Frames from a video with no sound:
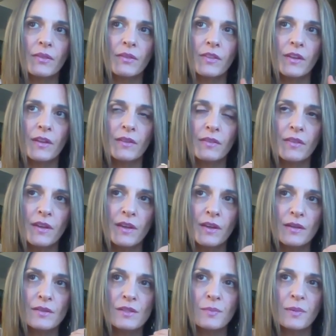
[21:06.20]

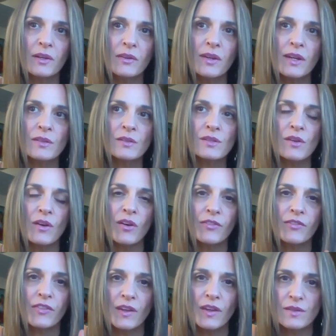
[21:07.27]
the experience
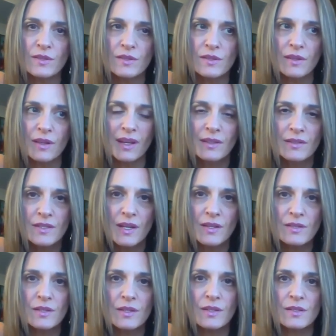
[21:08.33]
of these
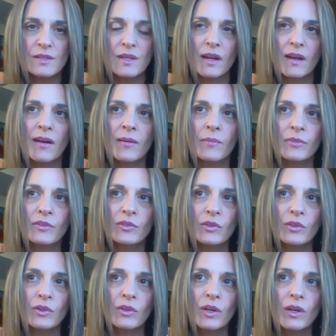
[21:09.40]
intensities that come
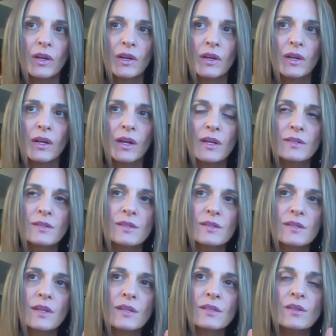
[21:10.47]
through,
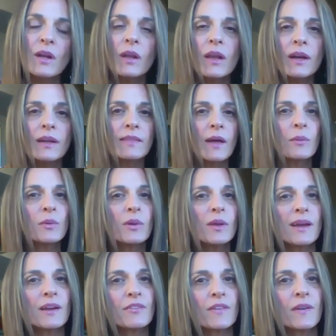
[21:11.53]
it's not like they will
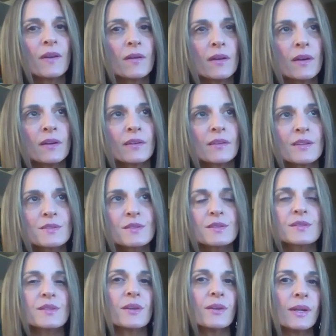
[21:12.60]
ever
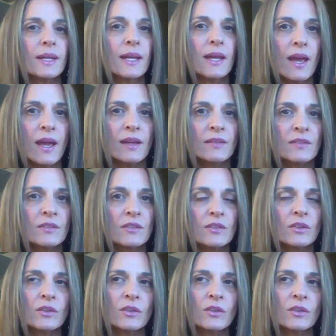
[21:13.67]
necessarily end.